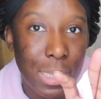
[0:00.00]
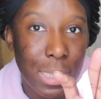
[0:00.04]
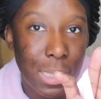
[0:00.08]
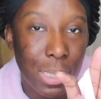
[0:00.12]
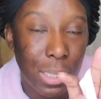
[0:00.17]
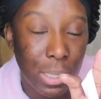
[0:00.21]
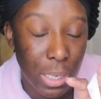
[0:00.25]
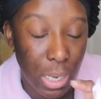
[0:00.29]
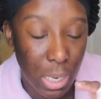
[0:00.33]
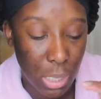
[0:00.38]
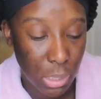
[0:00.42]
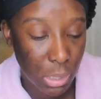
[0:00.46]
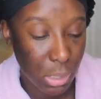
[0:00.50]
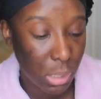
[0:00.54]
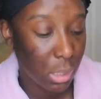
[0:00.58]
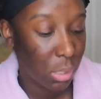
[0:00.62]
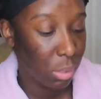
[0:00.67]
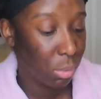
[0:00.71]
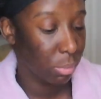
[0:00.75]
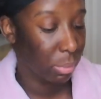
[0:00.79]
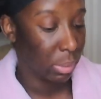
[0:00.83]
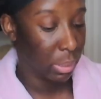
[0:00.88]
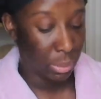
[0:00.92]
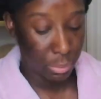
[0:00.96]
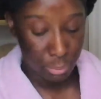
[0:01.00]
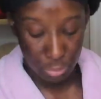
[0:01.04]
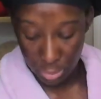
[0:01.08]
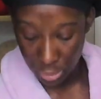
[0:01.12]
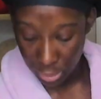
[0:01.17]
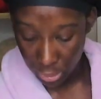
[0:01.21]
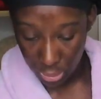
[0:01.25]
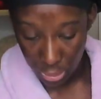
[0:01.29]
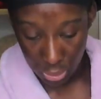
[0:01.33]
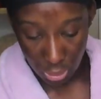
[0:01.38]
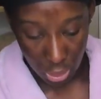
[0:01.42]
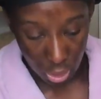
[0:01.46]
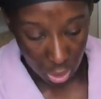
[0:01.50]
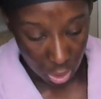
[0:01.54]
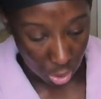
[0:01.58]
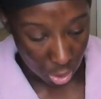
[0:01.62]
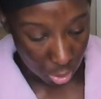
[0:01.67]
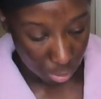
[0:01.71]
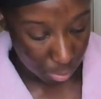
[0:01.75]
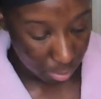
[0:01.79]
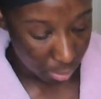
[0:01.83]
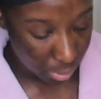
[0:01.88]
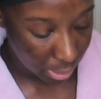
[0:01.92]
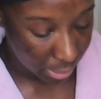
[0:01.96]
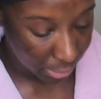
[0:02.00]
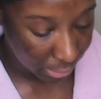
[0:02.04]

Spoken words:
So yeah, this is really, really dope.